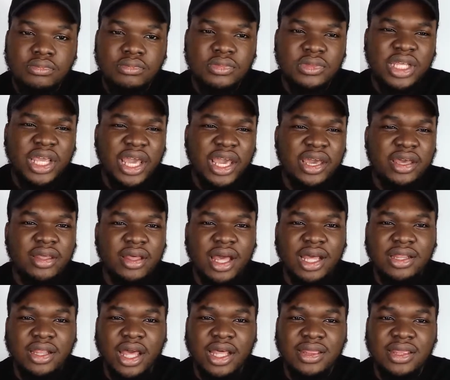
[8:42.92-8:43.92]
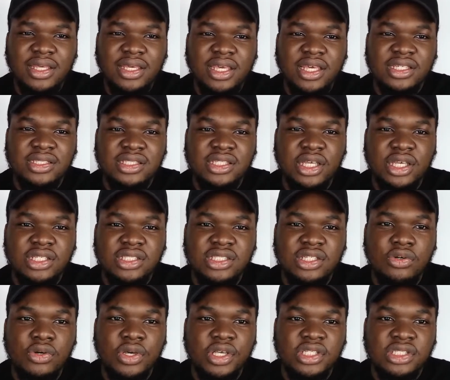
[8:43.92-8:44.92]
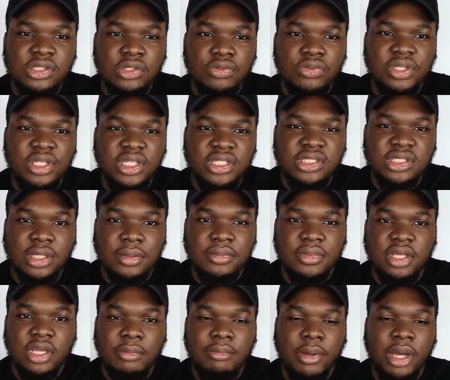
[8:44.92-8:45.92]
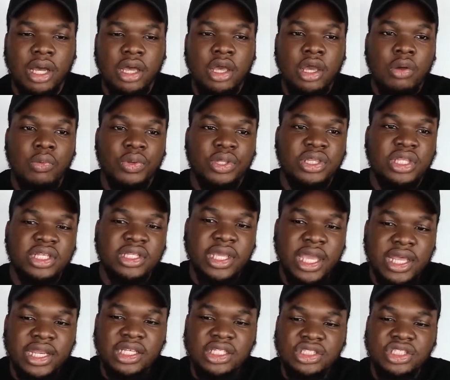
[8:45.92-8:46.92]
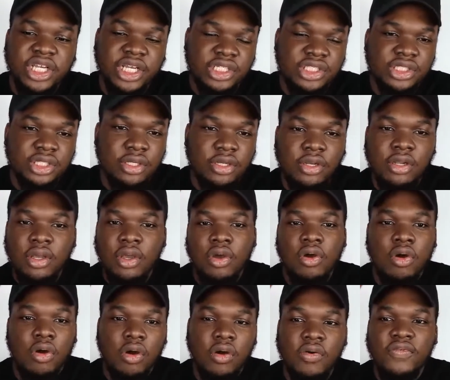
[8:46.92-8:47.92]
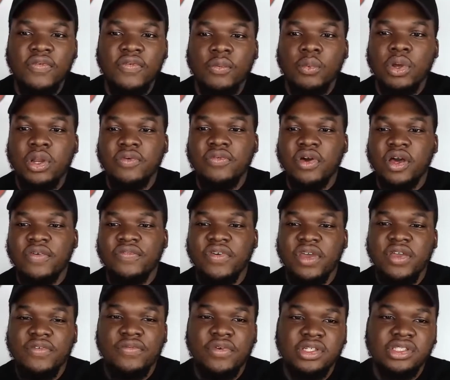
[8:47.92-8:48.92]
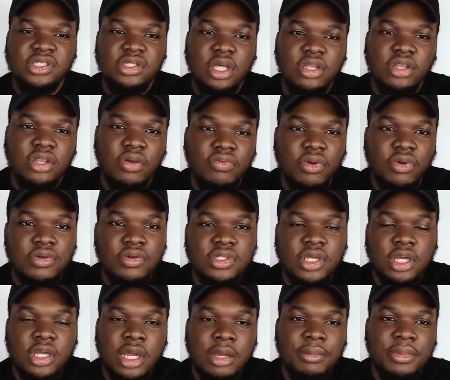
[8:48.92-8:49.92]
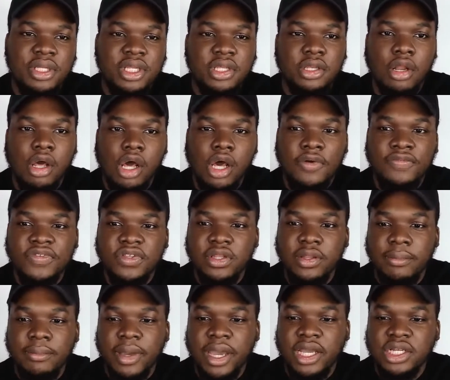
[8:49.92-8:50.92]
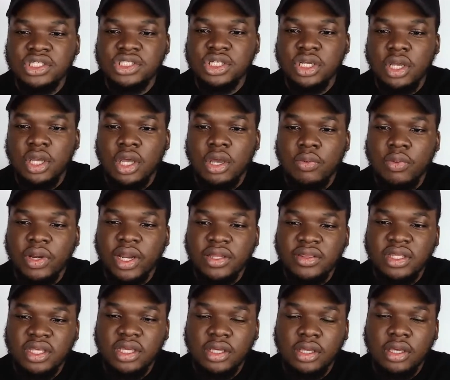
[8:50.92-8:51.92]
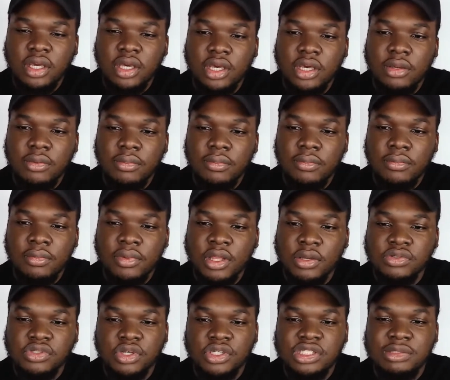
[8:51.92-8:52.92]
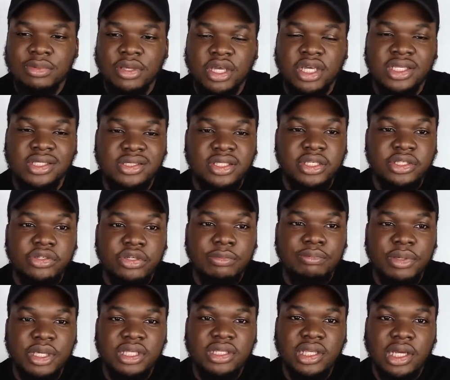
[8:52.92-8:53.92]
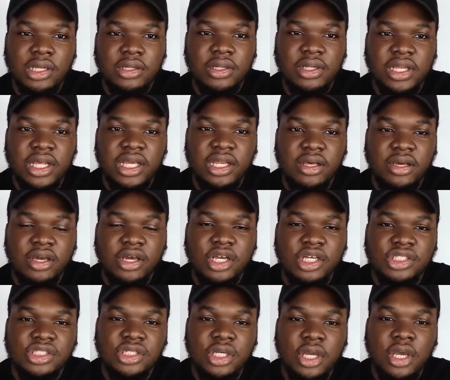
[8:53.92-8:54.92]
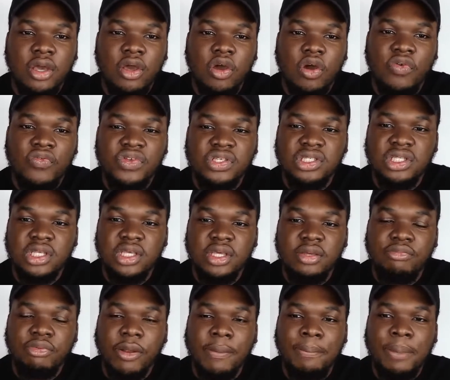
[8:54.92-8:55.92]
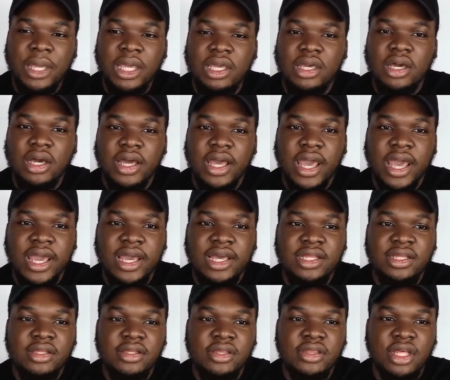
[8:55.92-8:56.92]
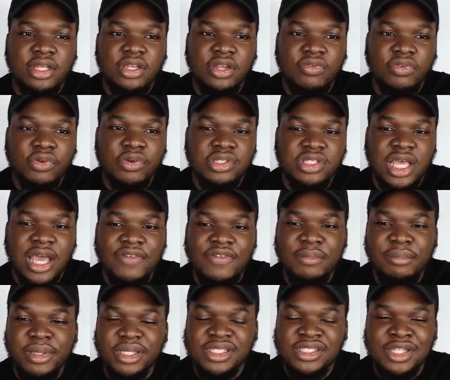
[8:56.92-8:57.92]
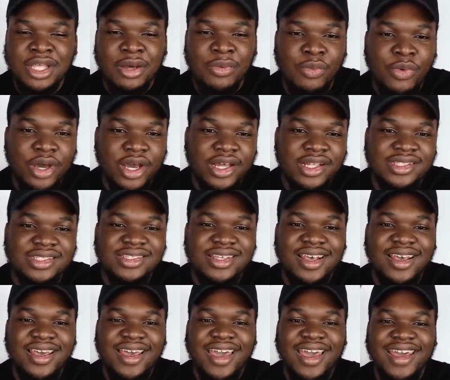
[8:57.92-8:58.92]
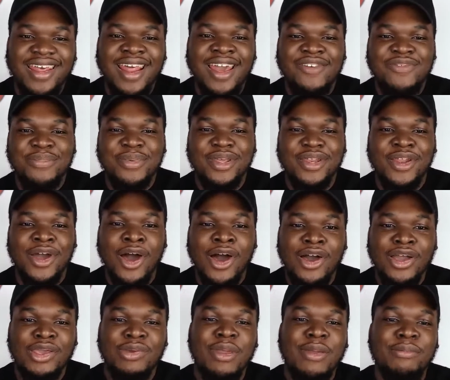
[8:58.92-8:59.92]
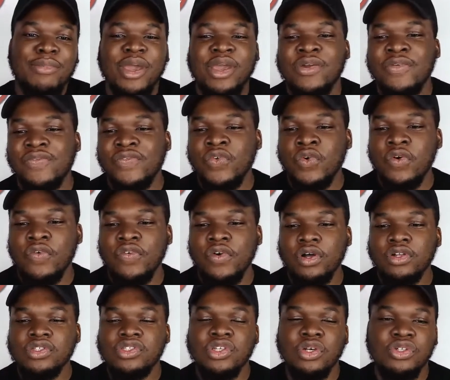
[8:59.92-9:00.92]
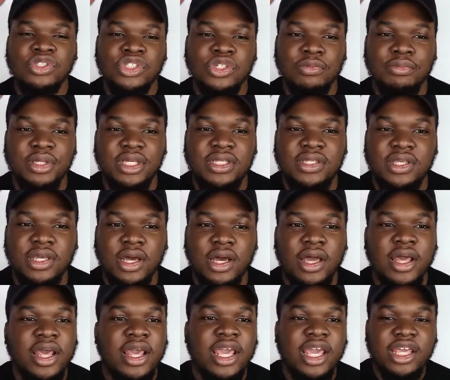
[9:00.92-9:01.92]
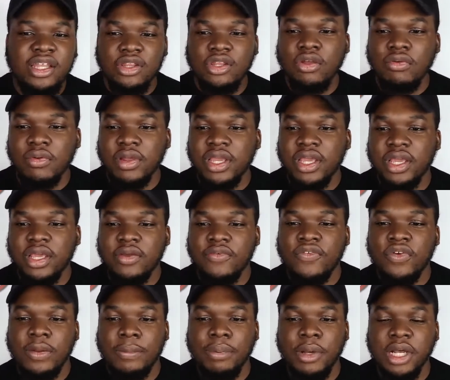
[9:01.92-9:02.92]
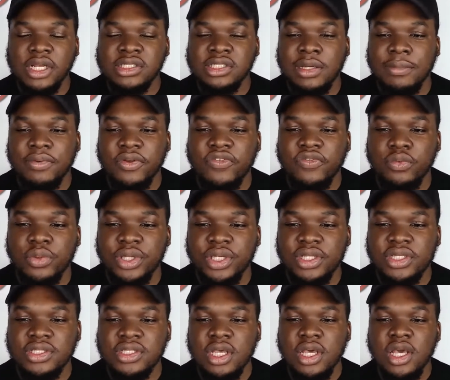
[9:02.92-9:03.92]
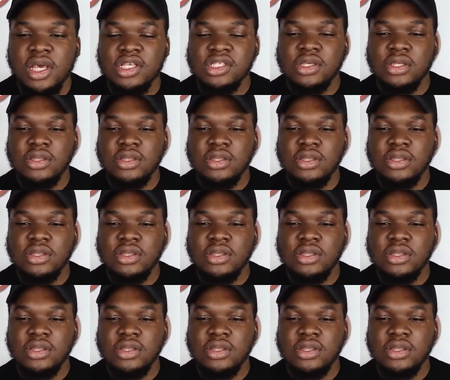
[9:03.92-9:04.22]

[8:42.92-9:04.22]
yeah, I think it still needs something. But we did get an injection of one of our favorites, Thunder Rosa, coming in after the match when I think there was going to be a continued beatdown on Layla Hirsch. Obviously, Britt Baker and Thunder Rosa haven't minced their words and have been arguing back and forth on social media, in the ring for the past couple of weeks. So